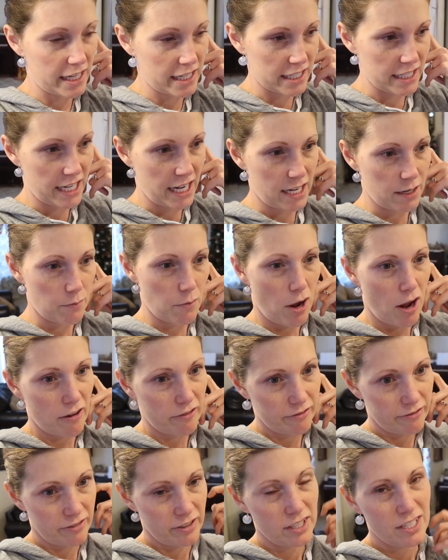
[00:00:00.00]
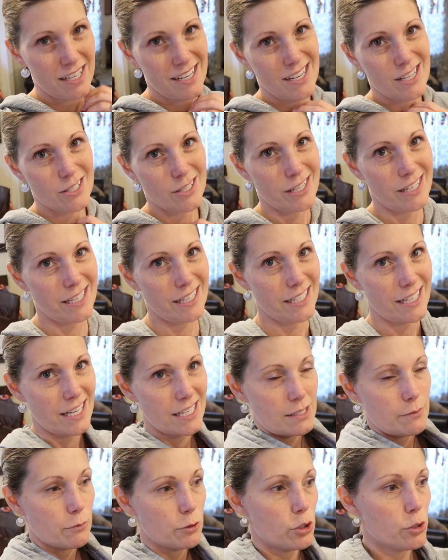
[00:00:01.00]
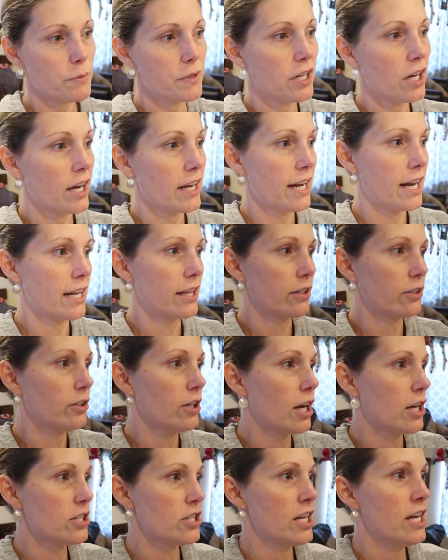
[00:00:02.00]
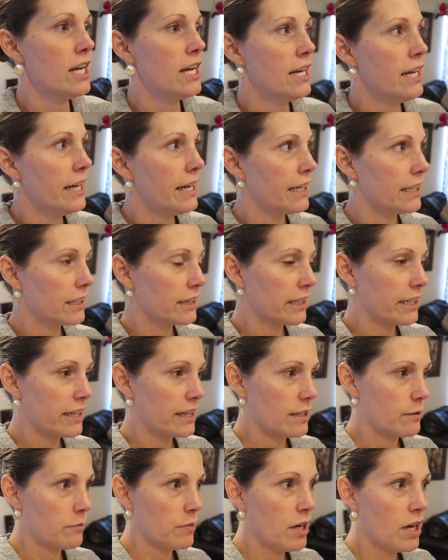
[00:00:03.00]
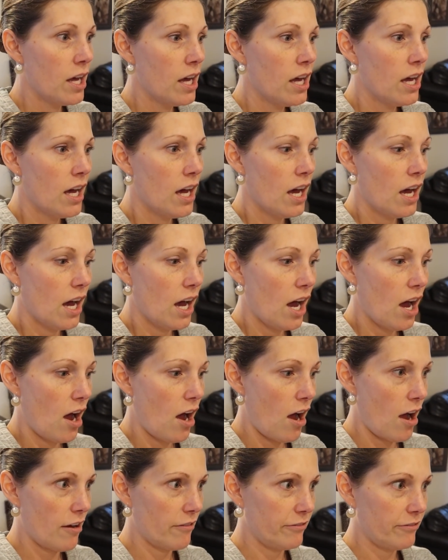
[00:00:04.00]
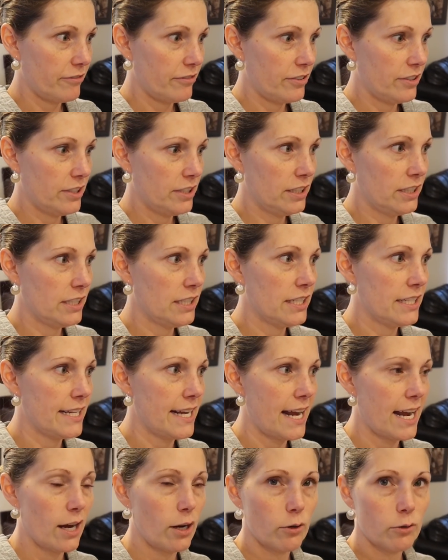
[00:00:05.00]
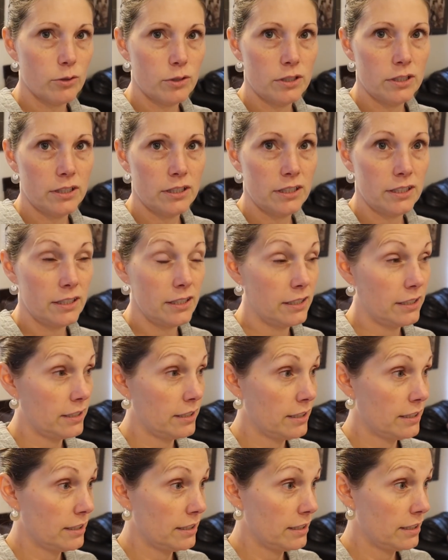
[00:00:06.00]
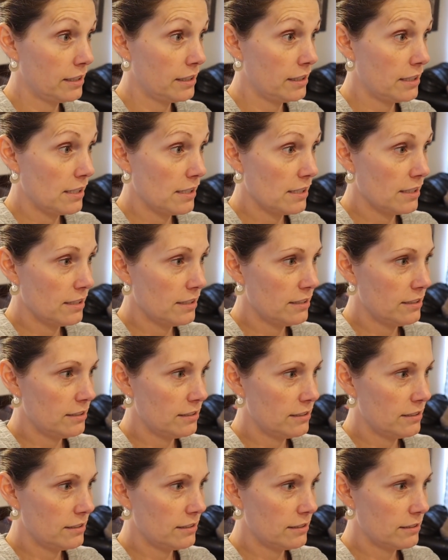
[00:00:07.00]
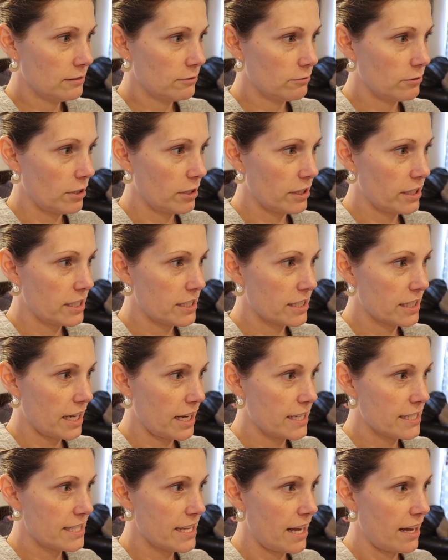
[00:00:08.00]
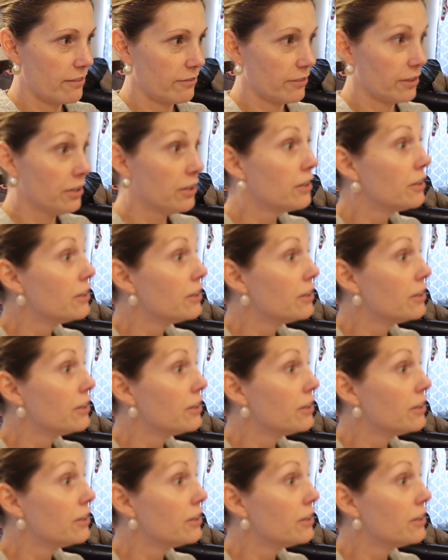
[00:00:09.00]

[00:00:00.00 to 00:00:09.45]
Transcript: needed to get them off. So I need to get some gooby gun out of the garage and clean them off. Now. Such disgusting. Well, these guys have.